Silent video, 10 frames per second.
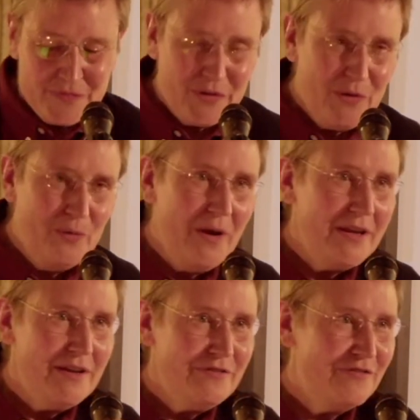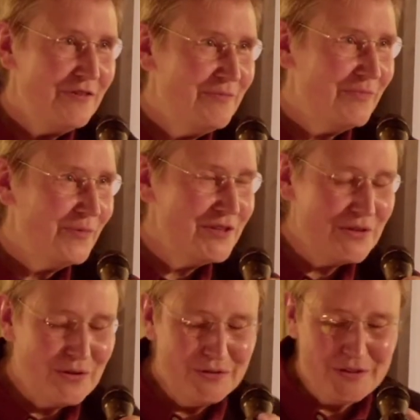so, what if we
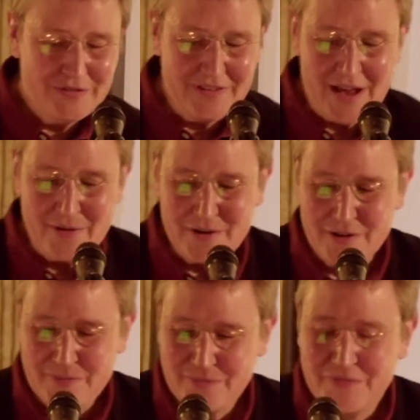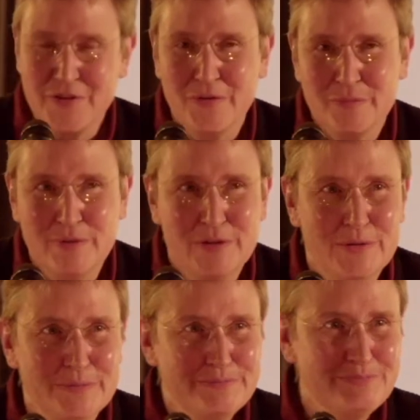told the flower, don't
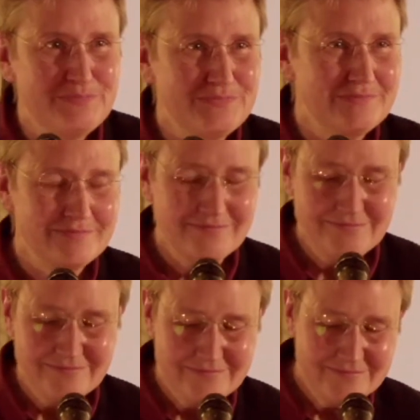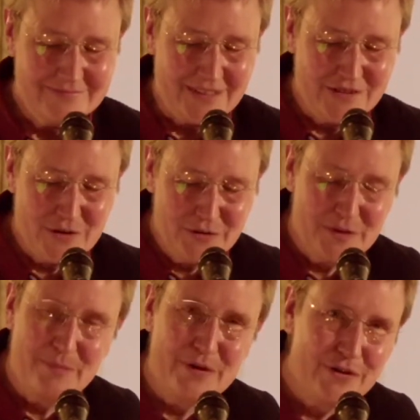bloom, and told
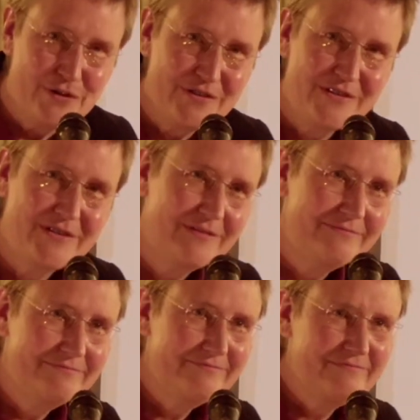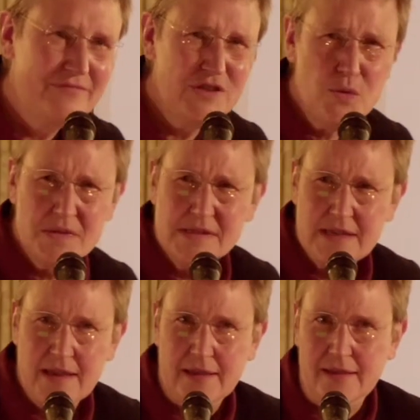the birds, don't
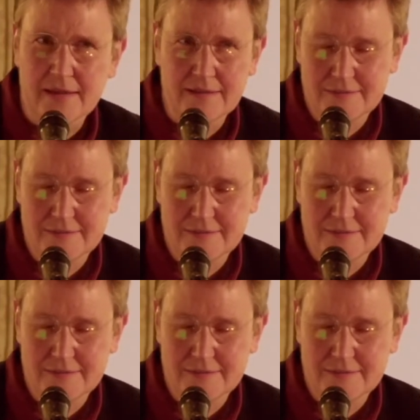sing?